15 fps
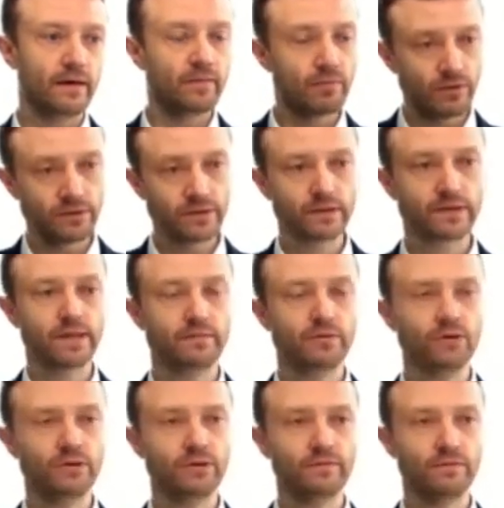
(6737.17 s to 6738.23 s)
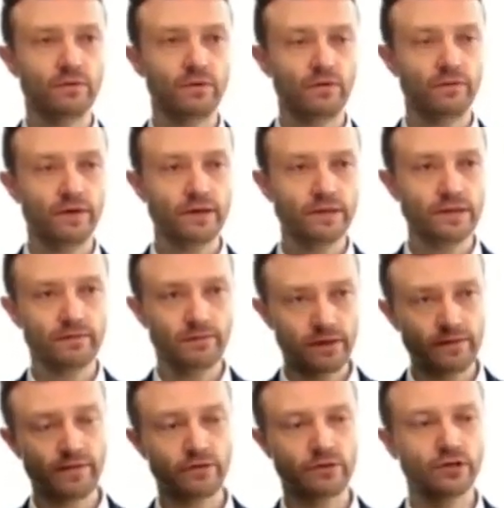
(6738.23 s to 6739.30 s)
Important exemption is for VAT,
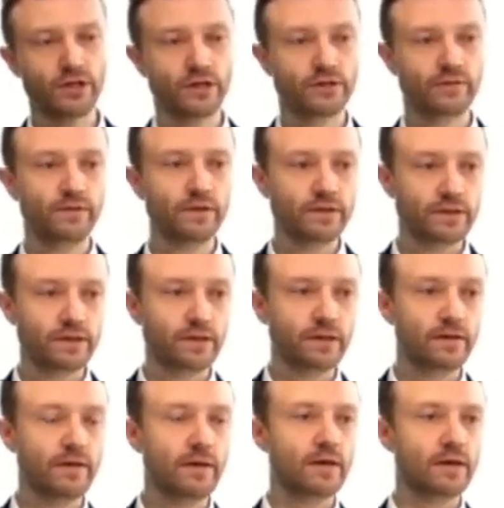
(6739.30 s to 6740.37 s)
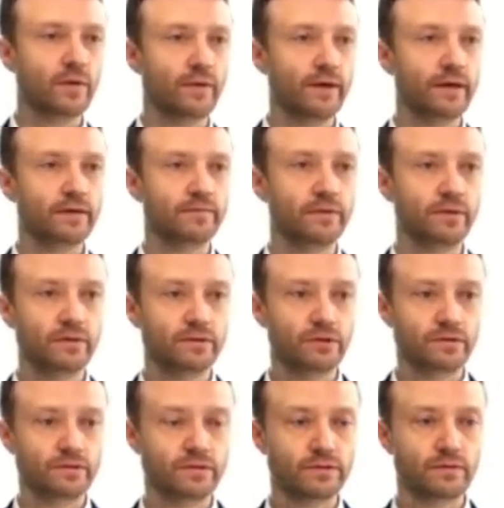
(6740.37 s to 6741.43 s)
reverse charge VAT, when
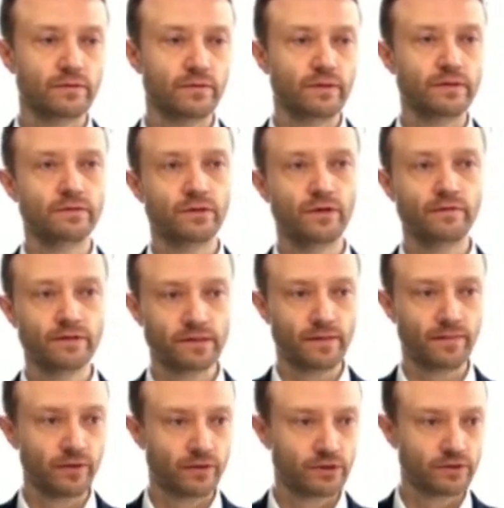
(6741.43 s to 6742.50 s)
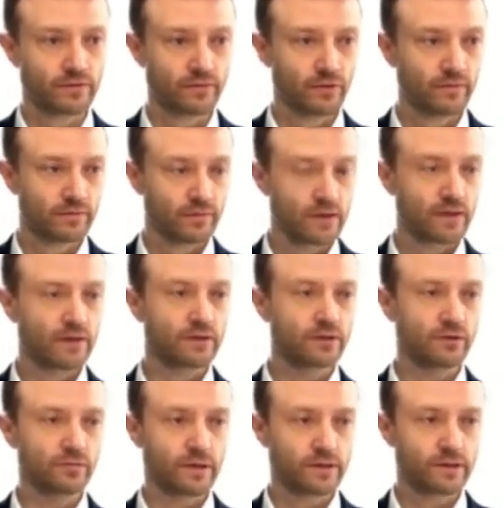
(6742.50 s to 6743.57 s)
services are purchased from
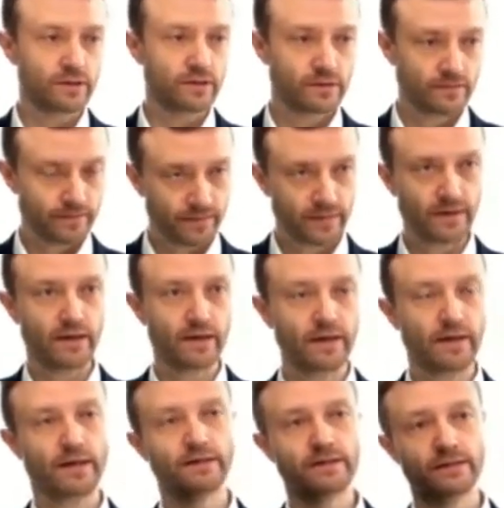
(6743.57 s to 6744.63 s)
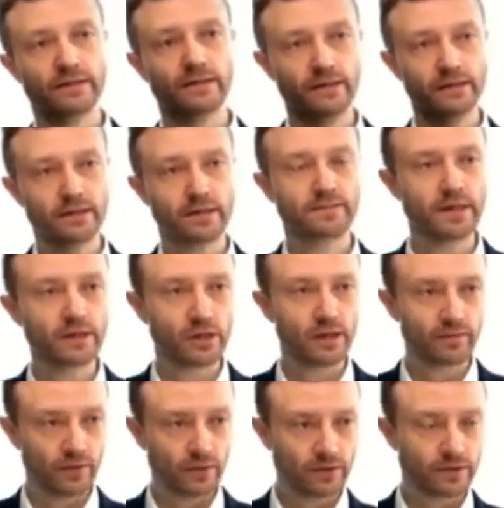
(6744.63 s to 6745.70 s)
non-residents. And it is especially
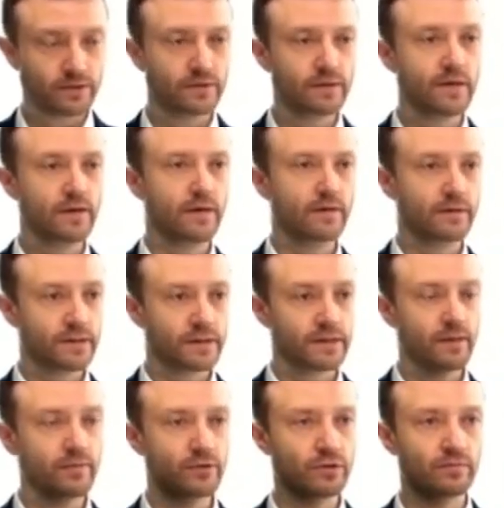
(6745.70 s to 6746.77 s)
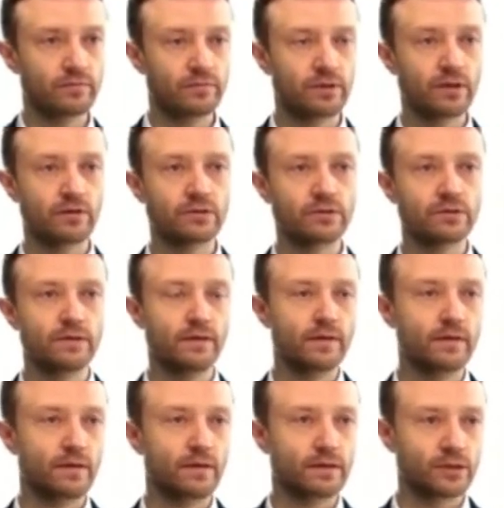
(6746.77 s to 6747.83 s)
important, this exemption, because
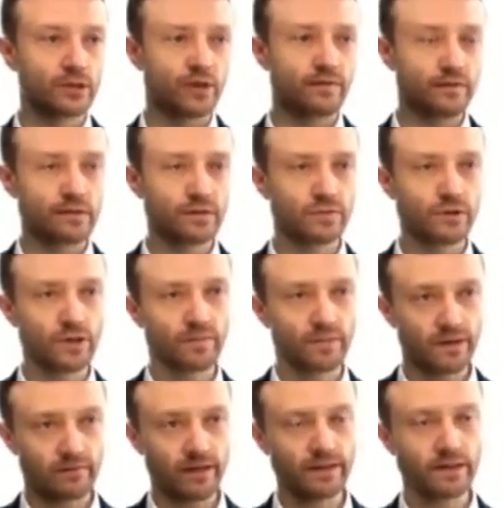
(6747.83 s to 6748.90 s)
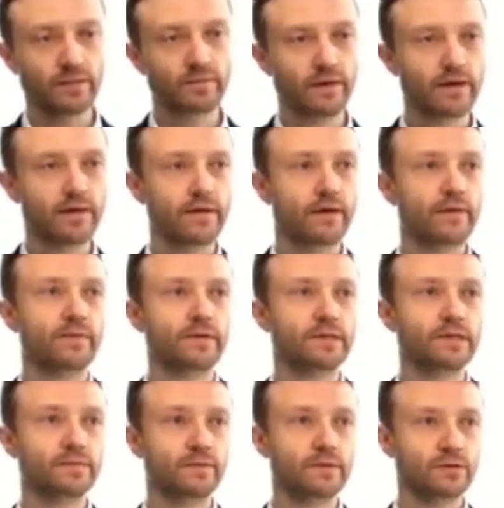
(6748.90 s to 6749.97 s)
services which are provided by the
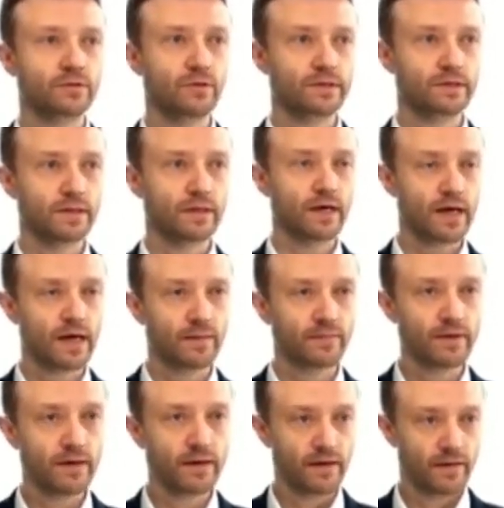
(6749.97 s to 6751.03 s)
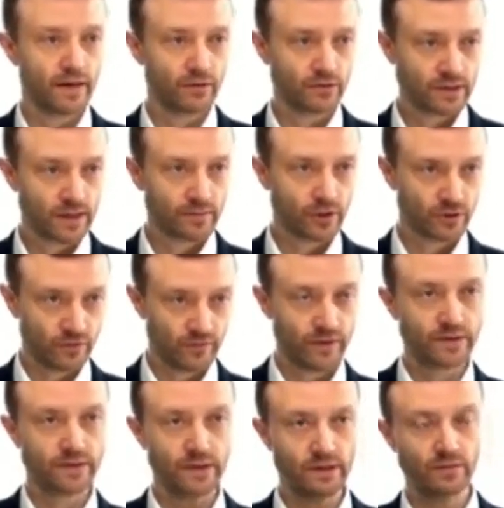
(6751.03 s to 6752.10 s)
participants to Astana Hub, they are not subject to
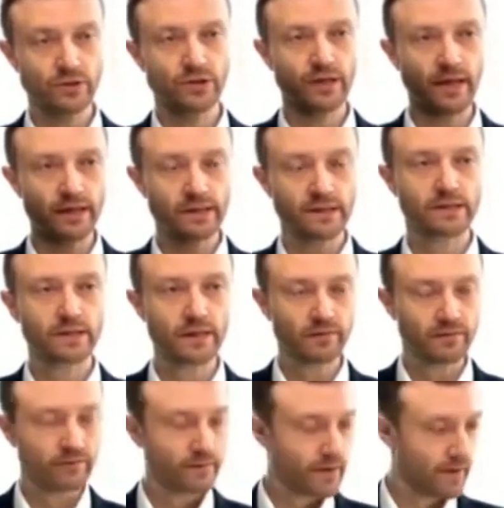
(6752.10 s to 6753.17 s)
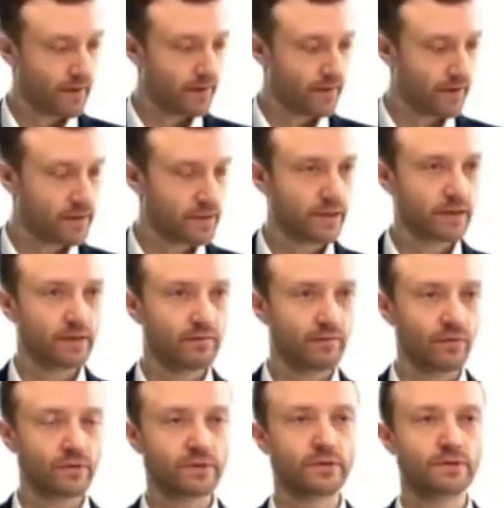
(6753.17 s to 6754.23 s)
VAT, in which case, if VAT
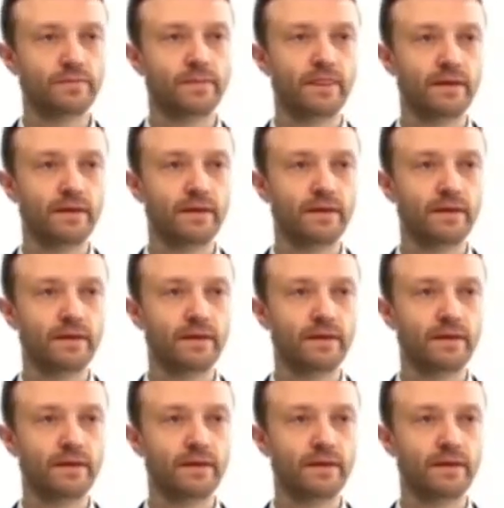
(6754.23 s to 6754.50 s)
was